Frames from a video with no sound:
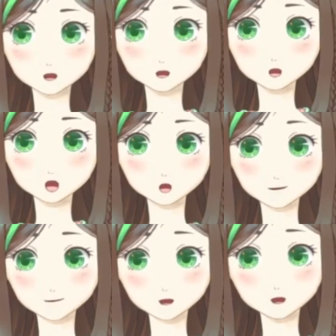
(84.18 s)
I
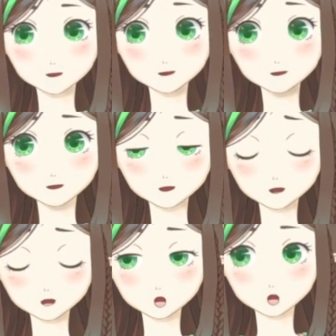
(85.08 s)
decided to
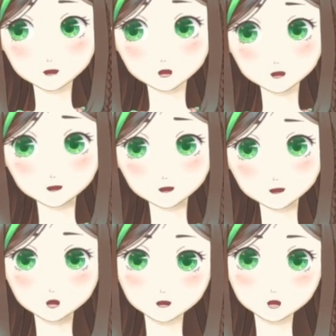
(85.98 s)
quickly model the star
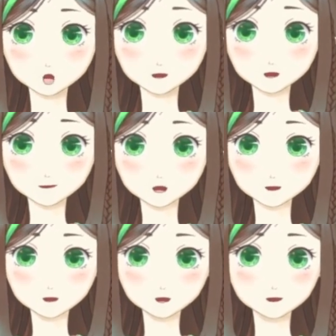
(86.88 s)
shape in
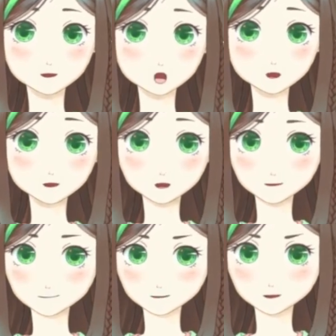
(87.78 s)
Blender to help me
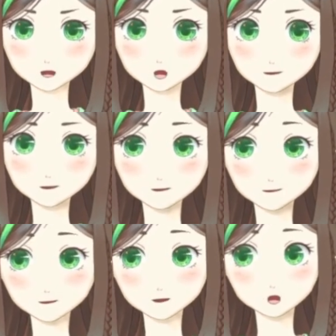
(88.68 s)
understand how it would
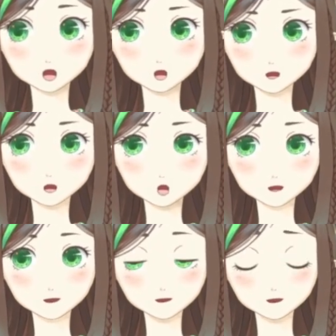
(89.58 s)
look, and so I could
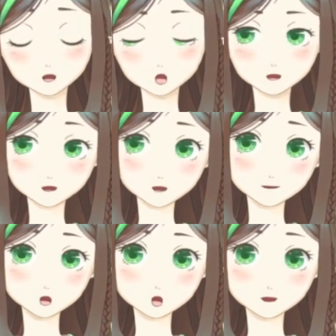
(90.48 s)
use it as a
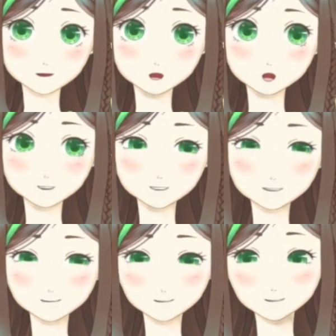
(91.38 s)
reference for the design.
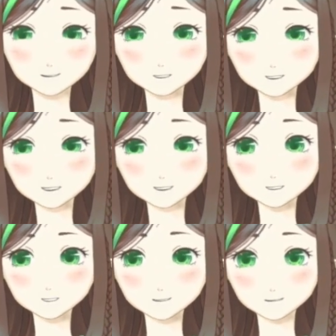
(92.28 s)

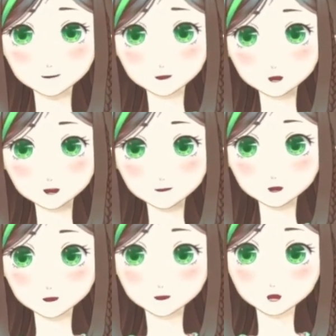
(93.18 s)
Here it looks like my
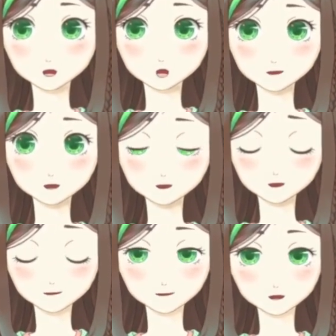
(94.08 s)
star shape idea could
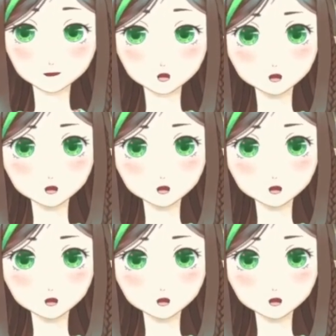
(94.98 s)
really work.